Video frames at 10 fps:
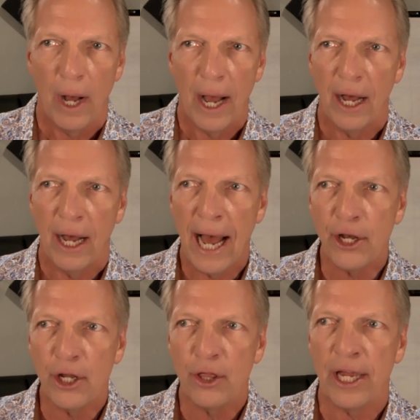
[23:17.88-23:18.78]
How do
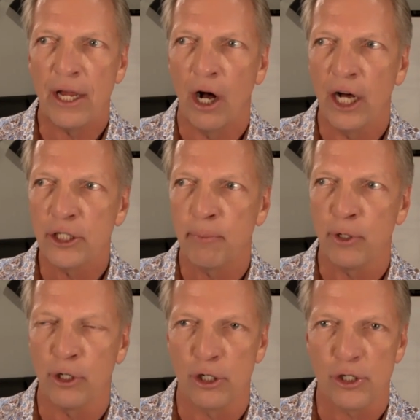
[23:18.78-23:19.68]
you think
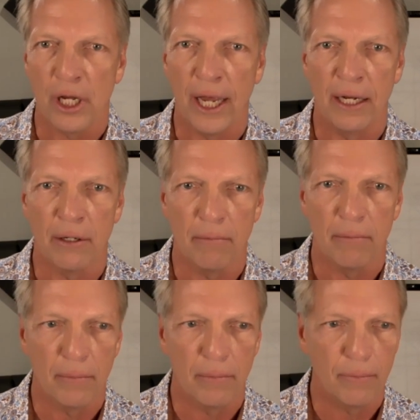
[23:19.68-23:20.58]
entrepreneurs can
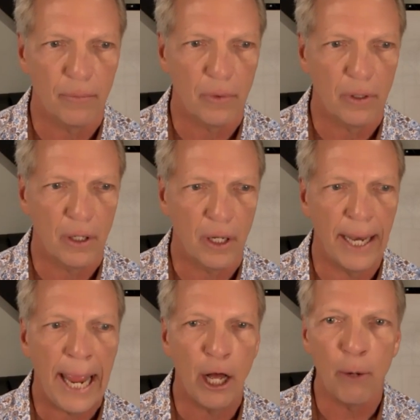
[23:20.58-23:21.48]
can
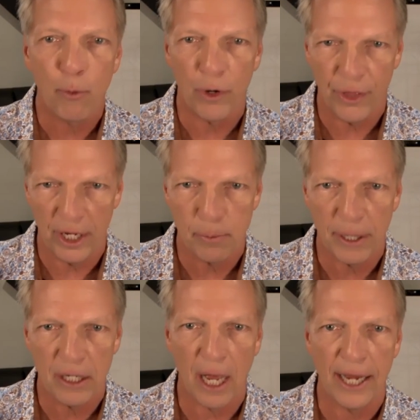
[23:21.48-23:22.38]
help with this?
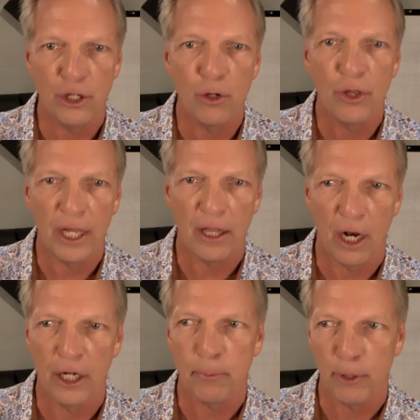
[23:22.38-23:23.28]
Because I do think that
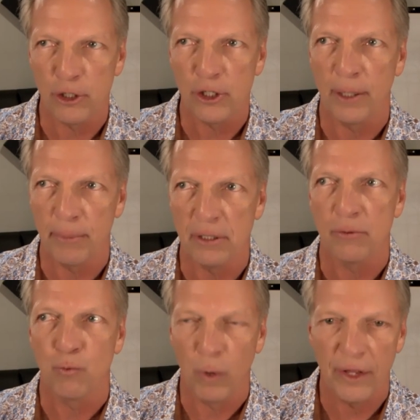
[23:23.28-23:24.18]
entrepreneurship is
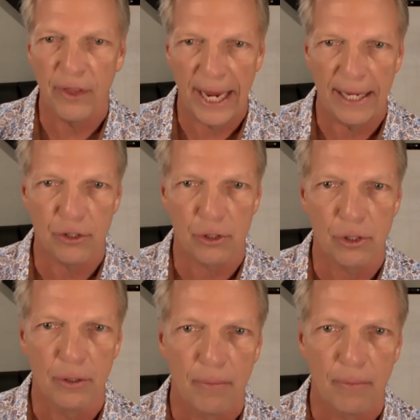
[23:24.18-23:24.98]
one of the answers.